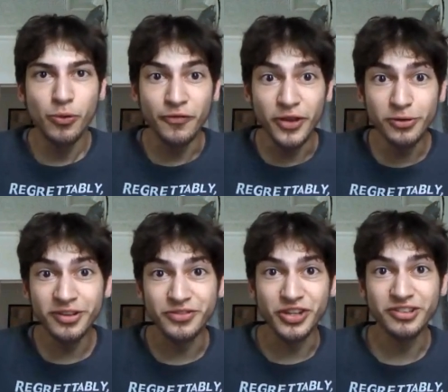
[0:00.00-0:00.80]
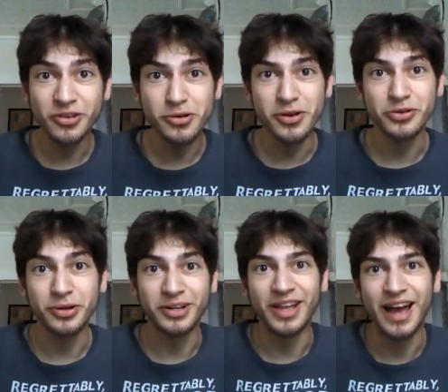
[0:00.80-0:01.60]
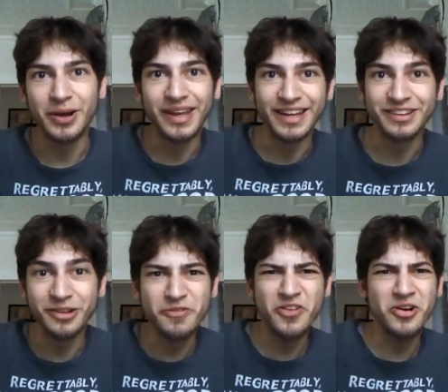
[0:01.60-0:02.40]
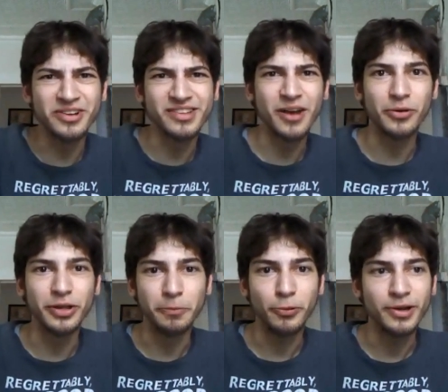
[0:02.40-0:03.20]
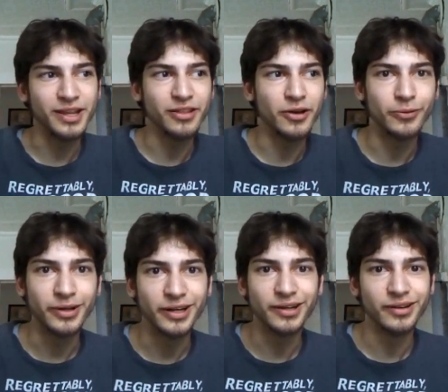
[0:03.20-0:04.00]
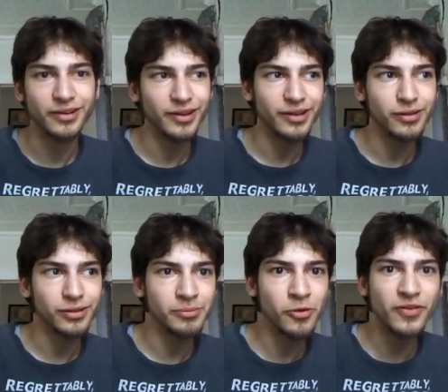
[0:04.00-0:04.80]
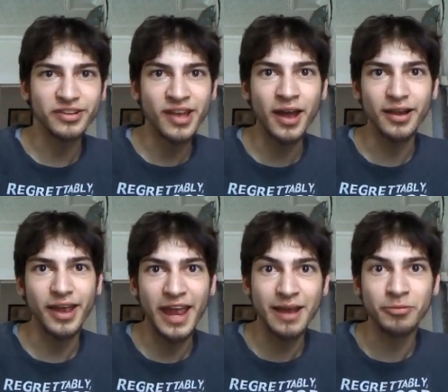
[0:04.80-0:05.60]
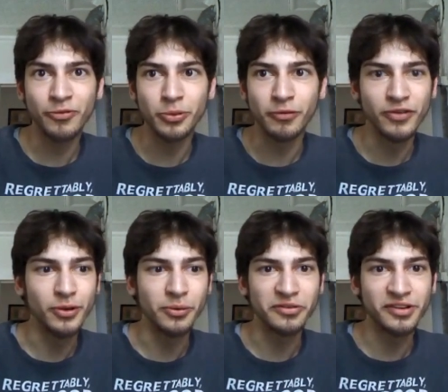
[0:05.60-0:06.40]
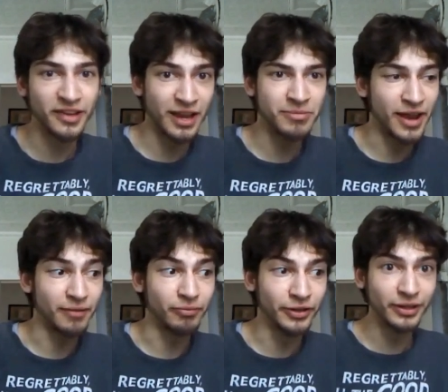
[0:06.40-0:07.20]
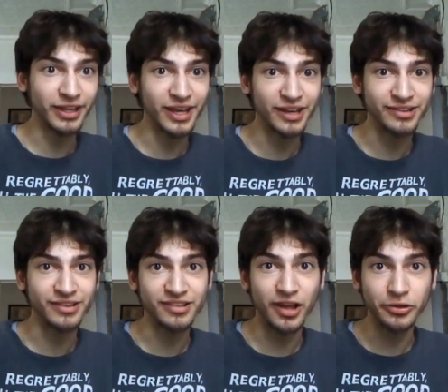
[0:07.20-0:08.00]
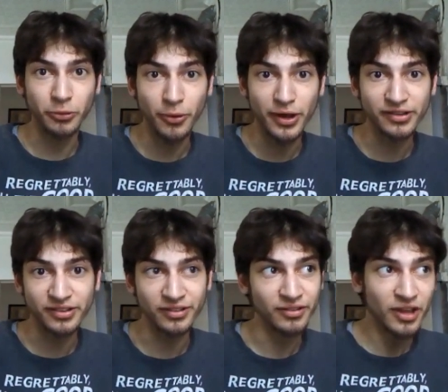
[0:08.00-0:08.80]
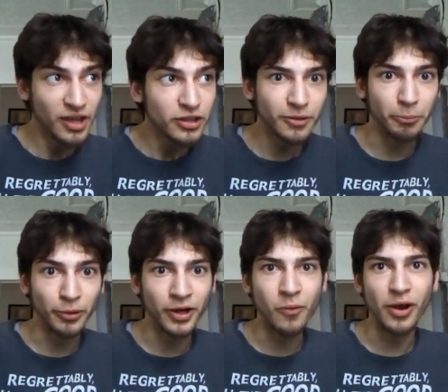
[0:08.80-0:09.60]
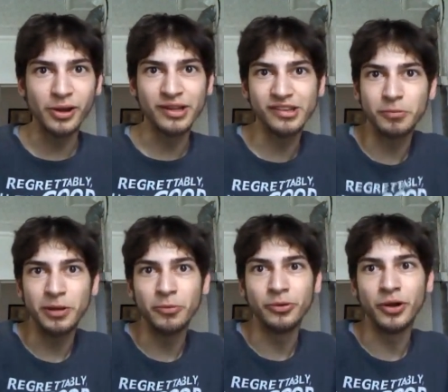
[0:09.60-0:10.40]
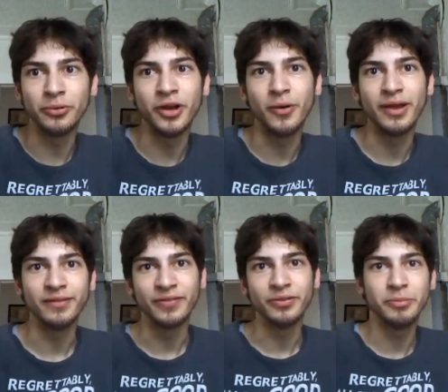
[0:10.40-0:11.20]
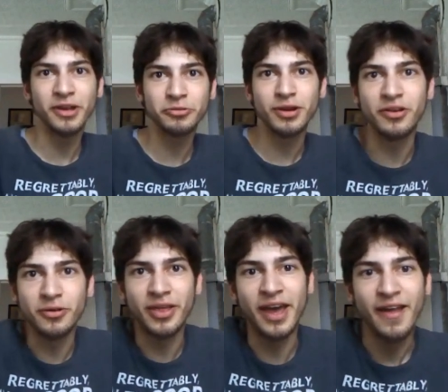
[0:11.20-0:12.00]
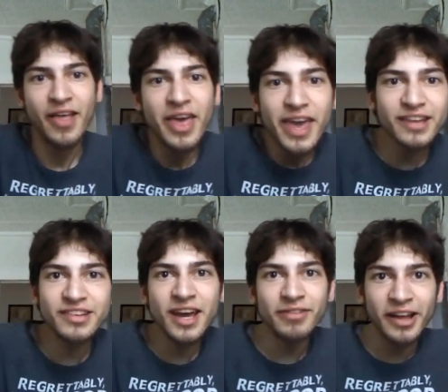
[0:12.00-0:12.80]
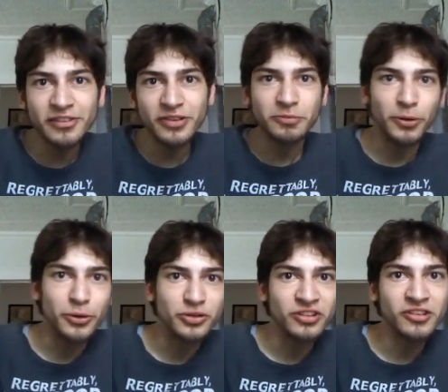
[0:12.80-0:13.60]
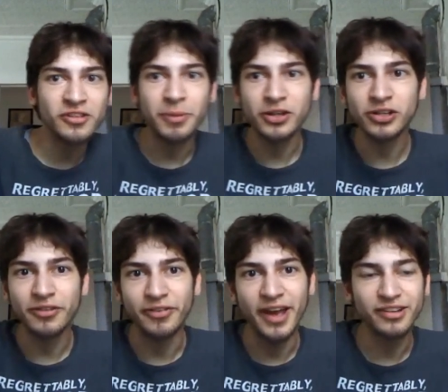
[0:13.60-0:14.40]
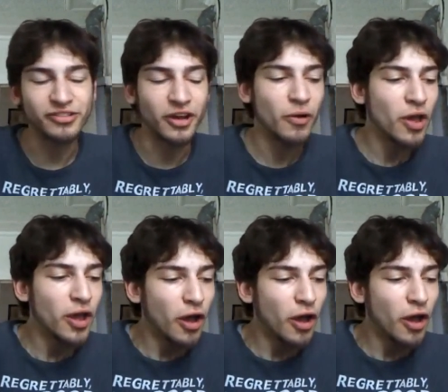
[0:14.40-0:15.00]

reviews have just started to trickle out, and so far it's not really pretty, though. Uh, the movie's not aimed for the reviewers. It's aimed at little kids and to sell toys and to bring awareness to people who don't know it. And the best way to do that is to have lots of explosions and special effects. So